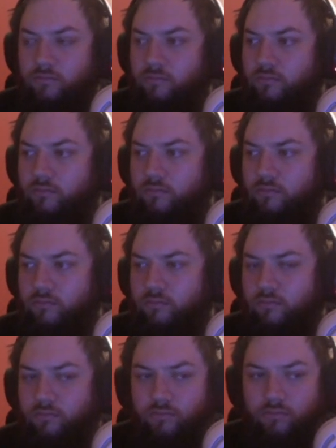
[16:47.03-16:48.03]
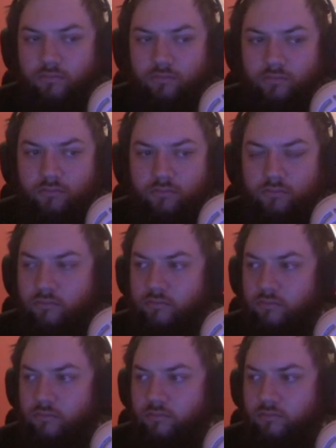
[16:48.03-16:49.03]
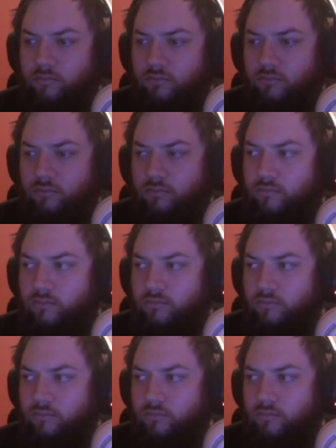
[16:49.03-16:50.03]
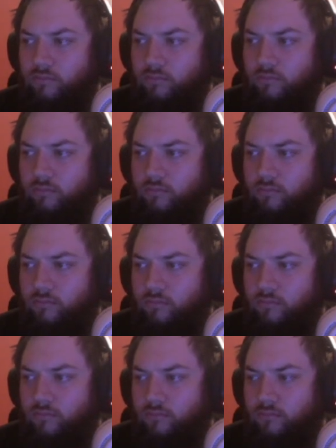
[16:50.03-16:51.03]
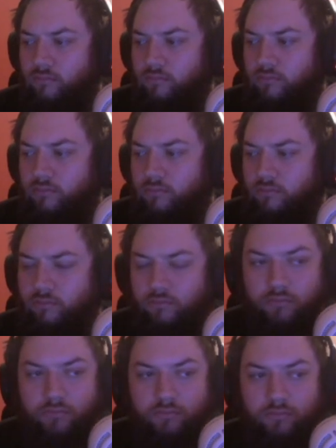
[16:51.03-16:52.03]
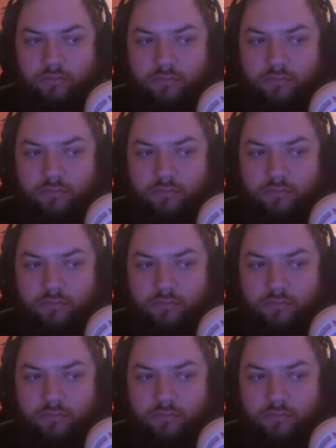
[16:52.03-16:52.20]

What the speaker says: Nothing is said.